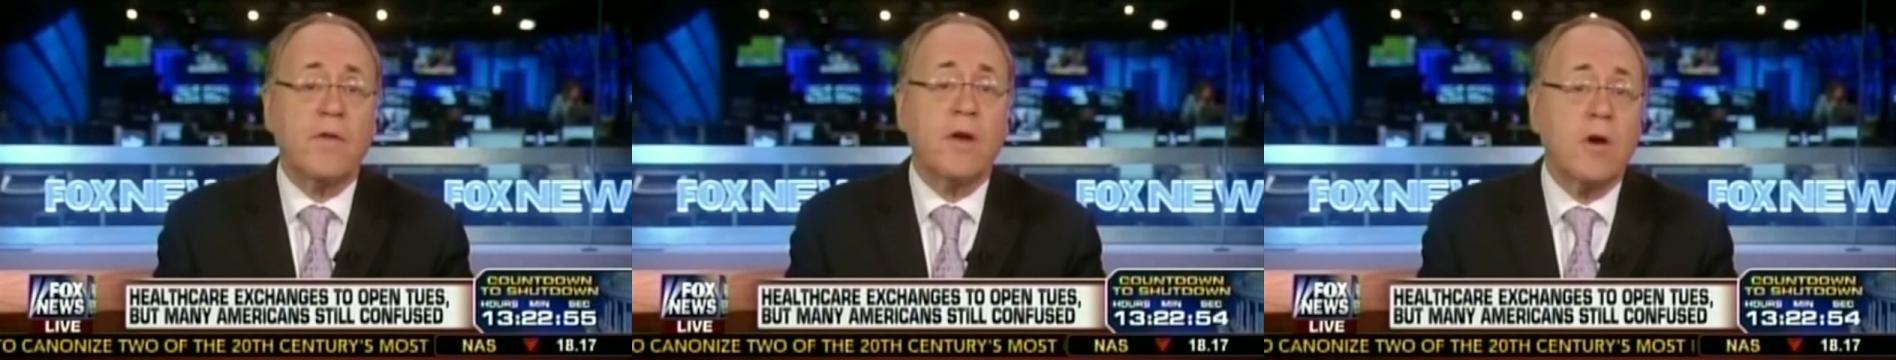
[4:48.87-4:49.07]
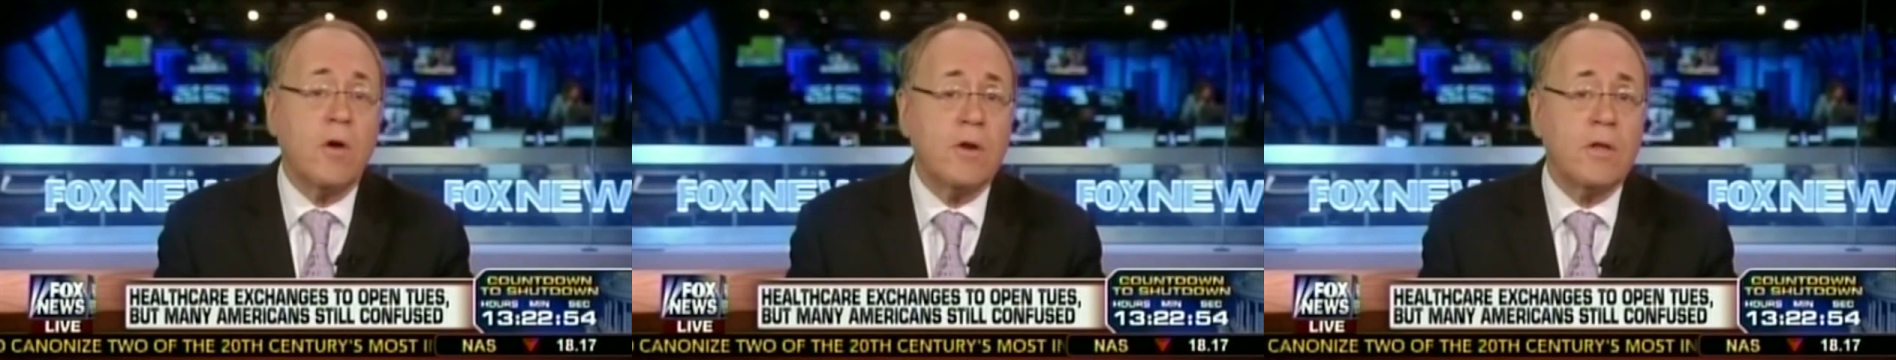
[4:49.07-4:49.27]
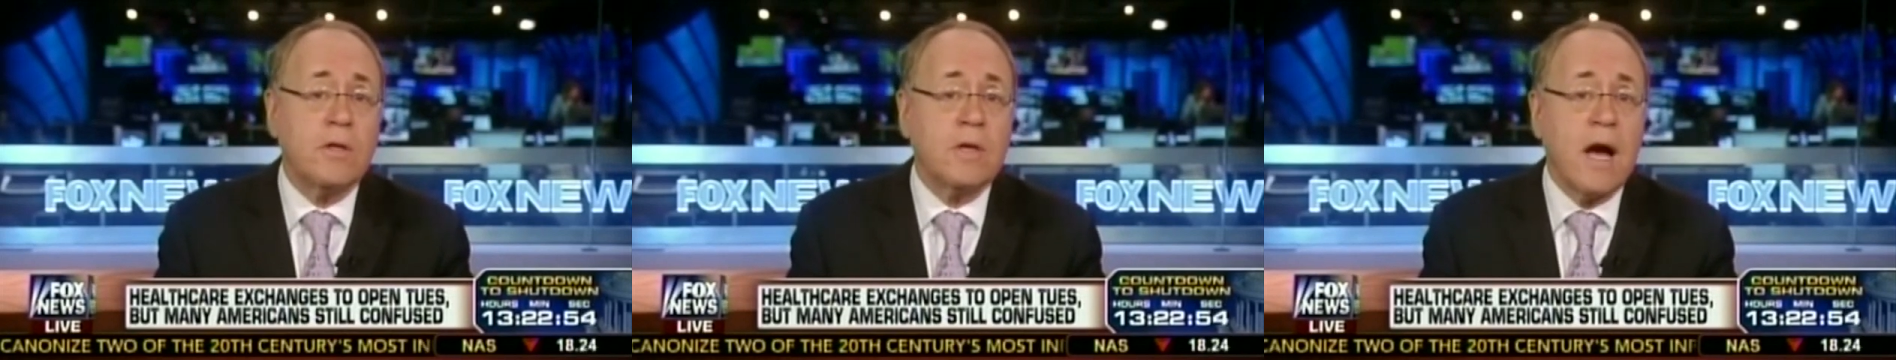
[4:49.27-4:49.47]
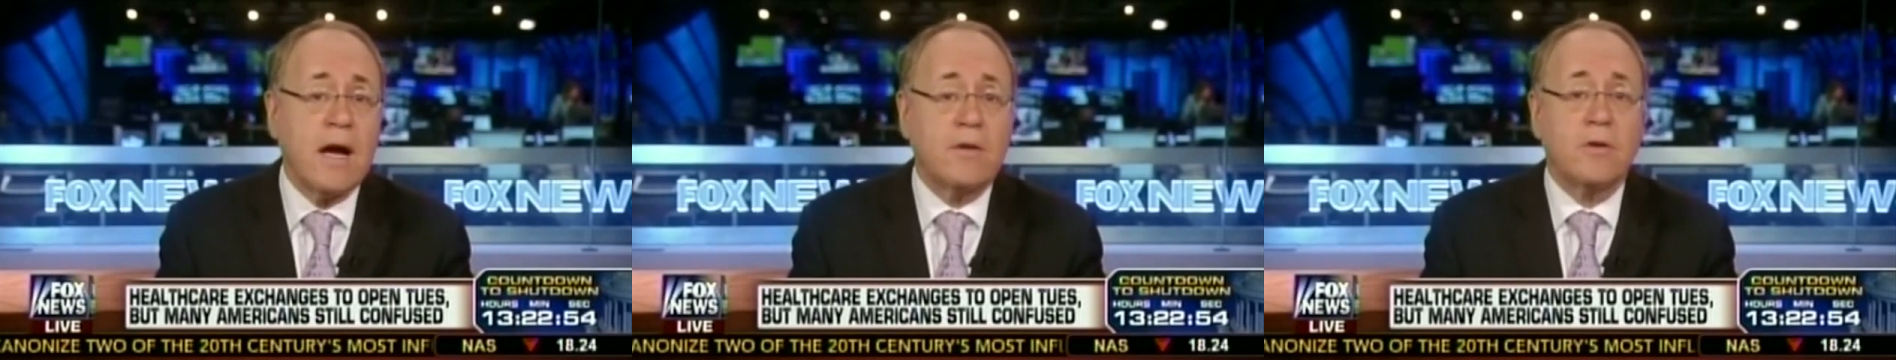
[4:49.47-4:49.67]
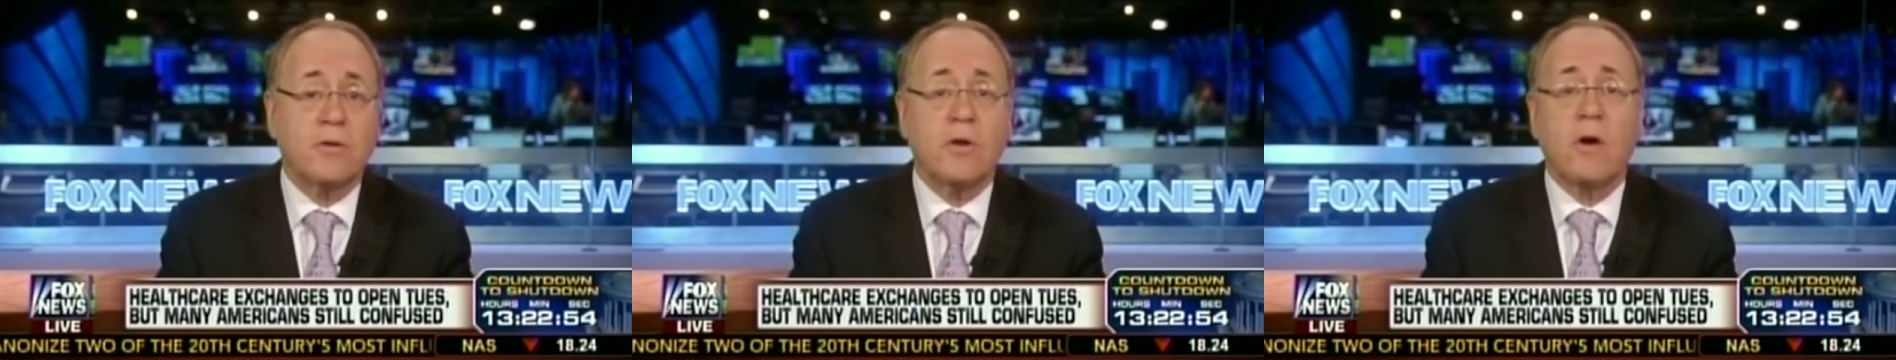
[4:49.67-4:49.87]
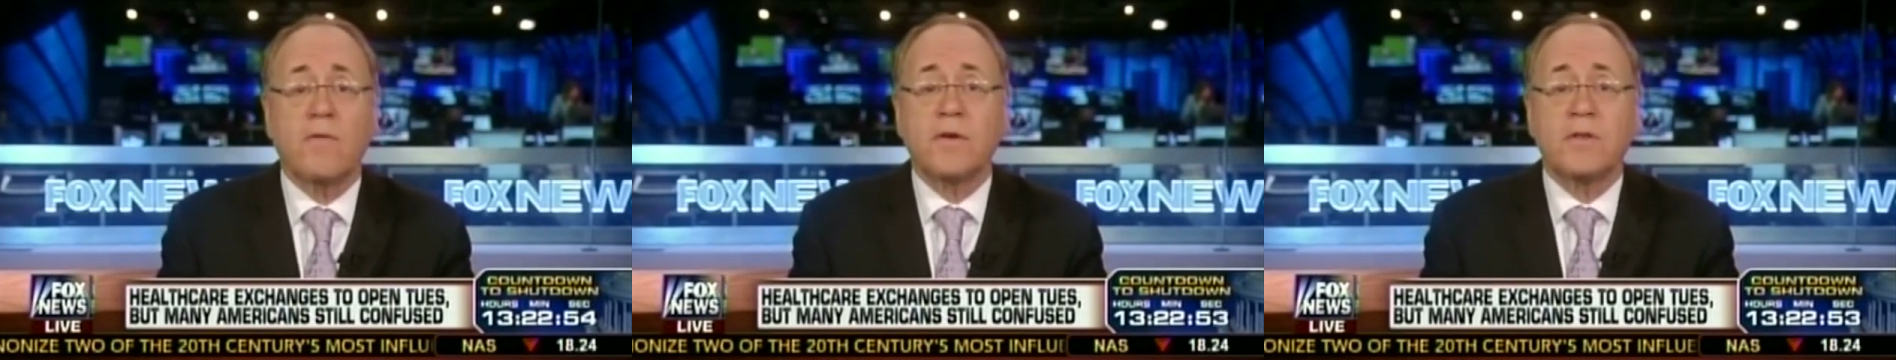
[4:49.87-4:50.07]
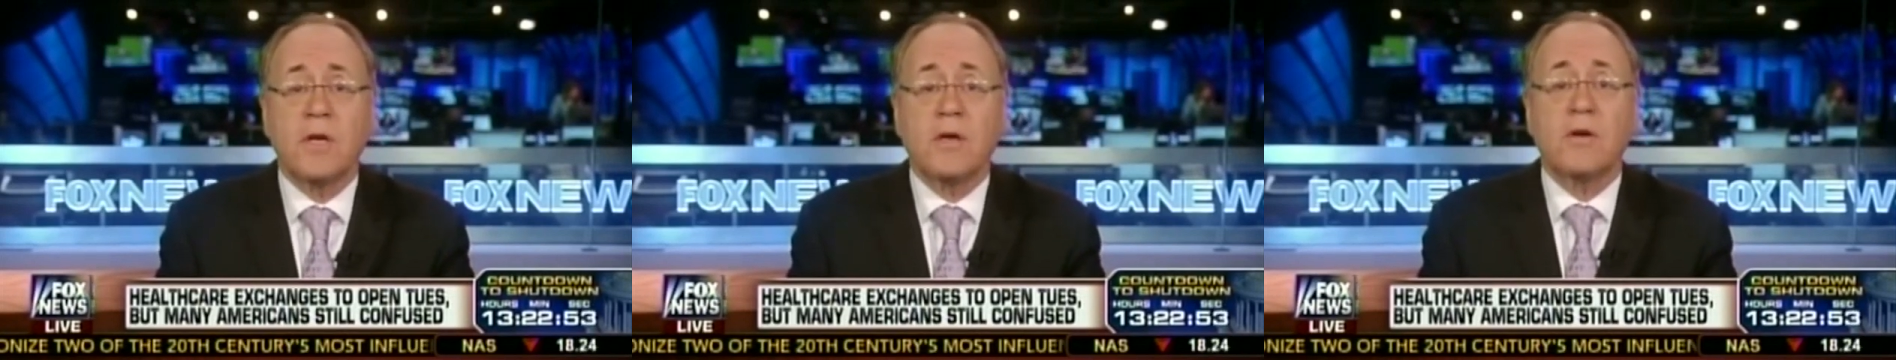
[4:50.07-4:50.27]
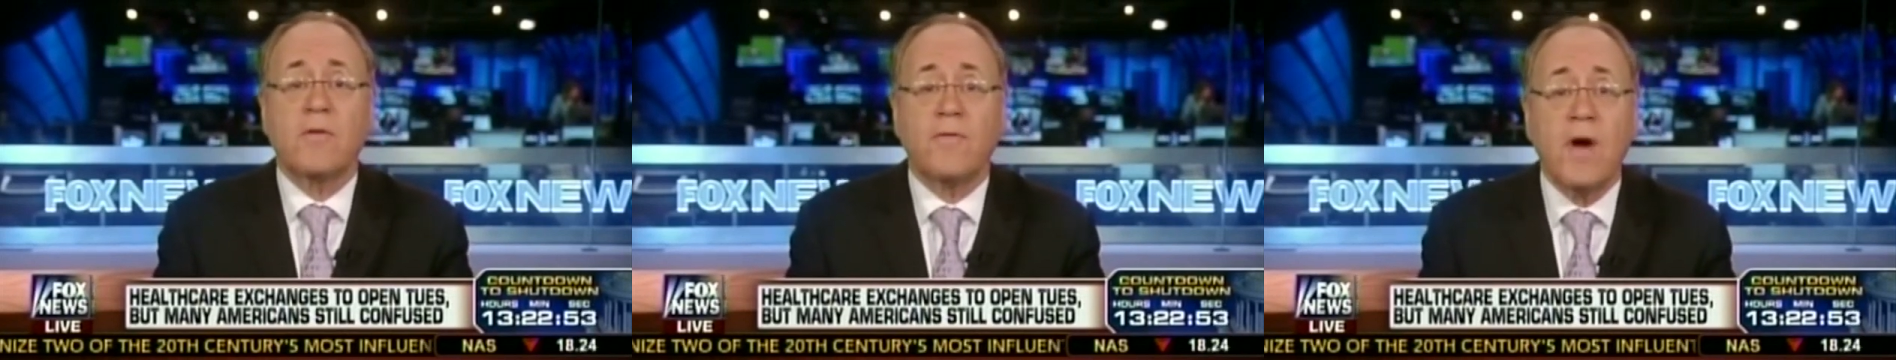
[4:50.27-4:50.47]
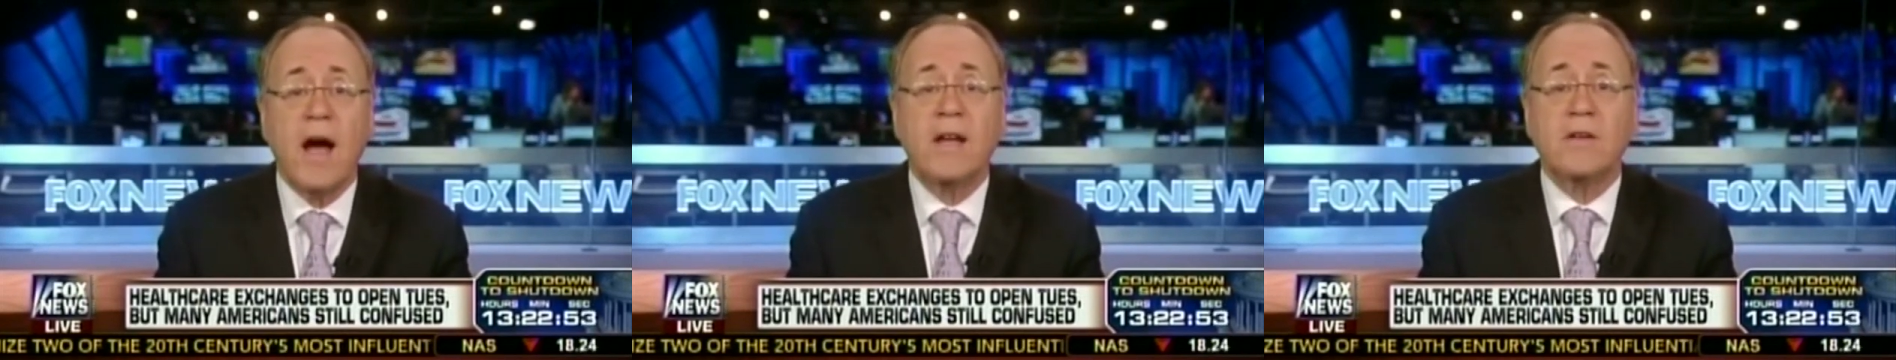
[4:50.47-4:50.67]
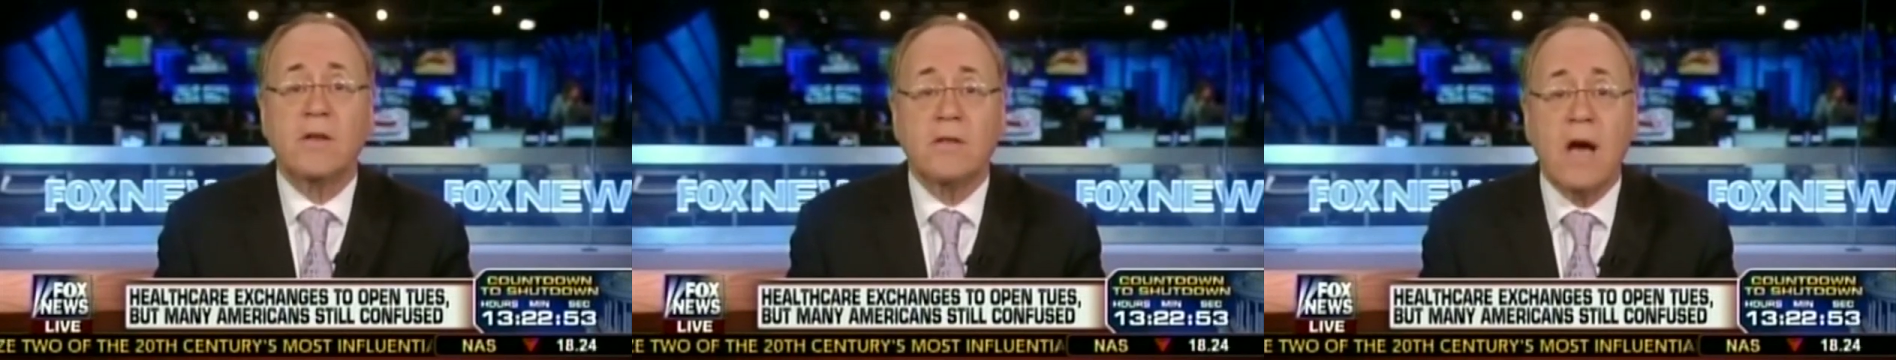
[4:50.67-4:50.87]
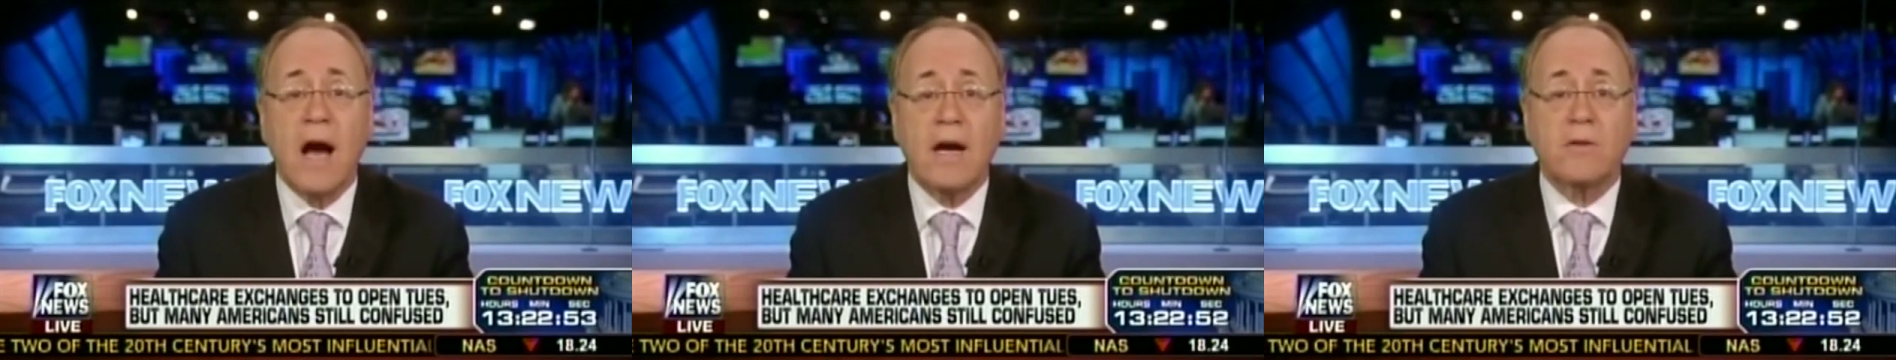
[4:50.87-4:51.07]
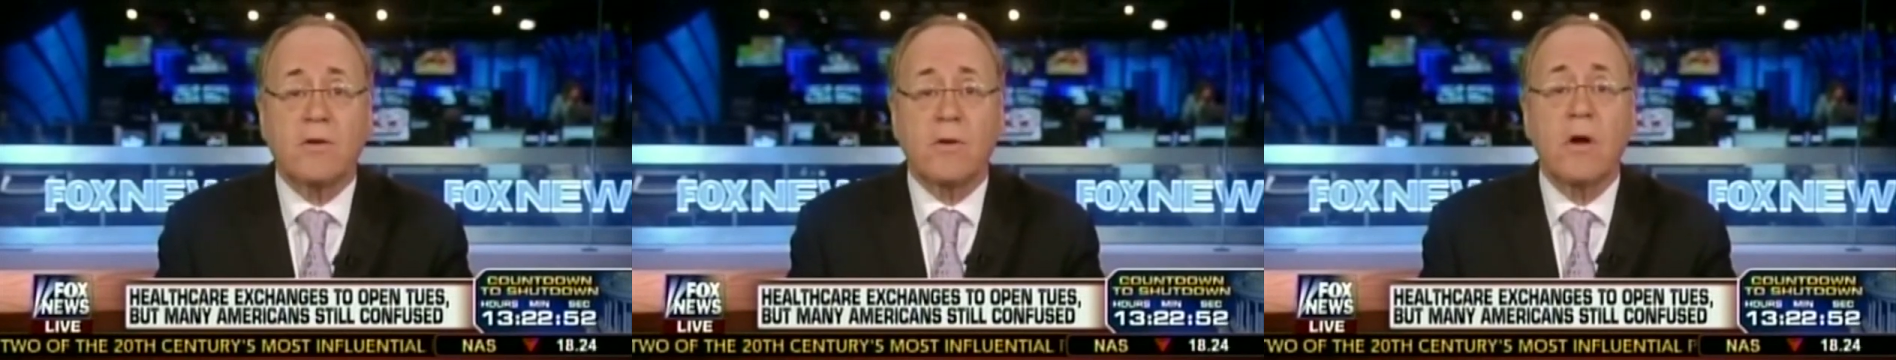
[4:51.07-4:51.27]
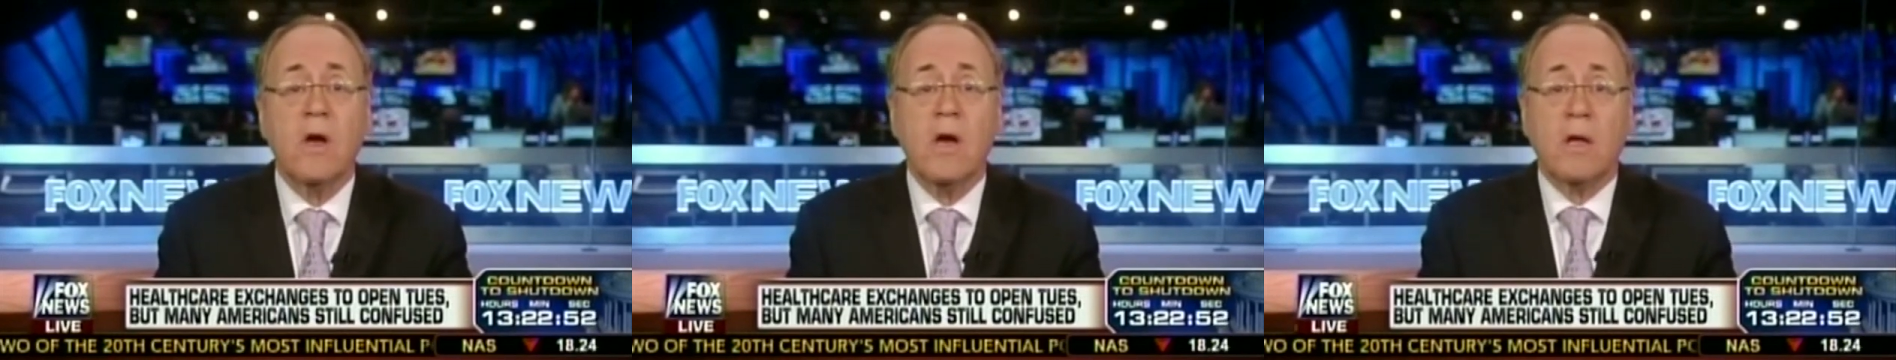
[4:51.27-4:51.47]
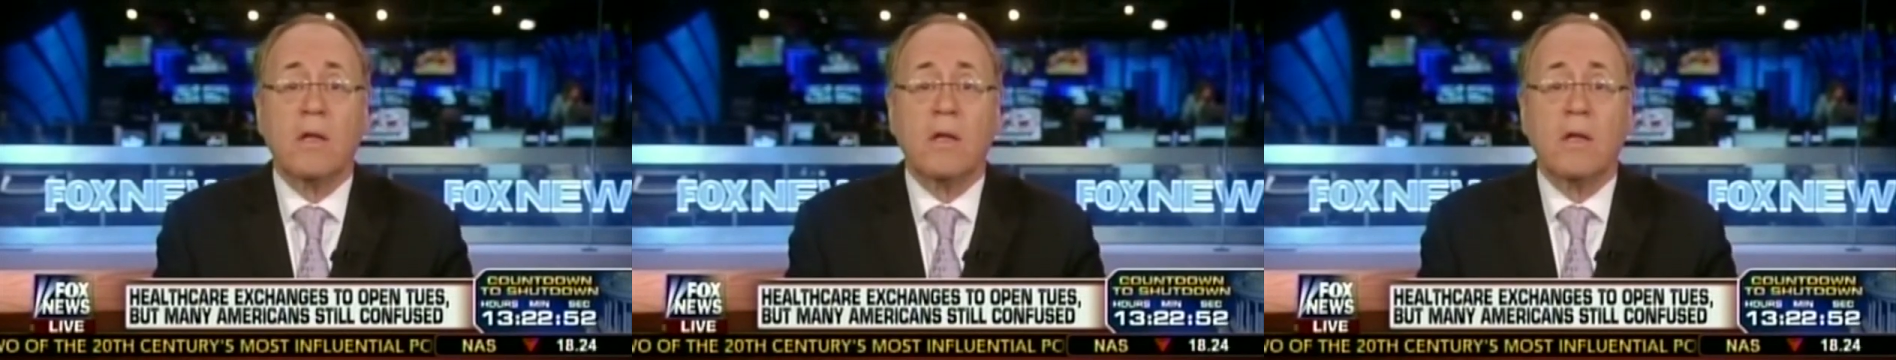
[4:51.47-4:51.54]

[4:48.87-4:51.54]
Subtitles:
They go to the doctor's office, they're going to find a doctor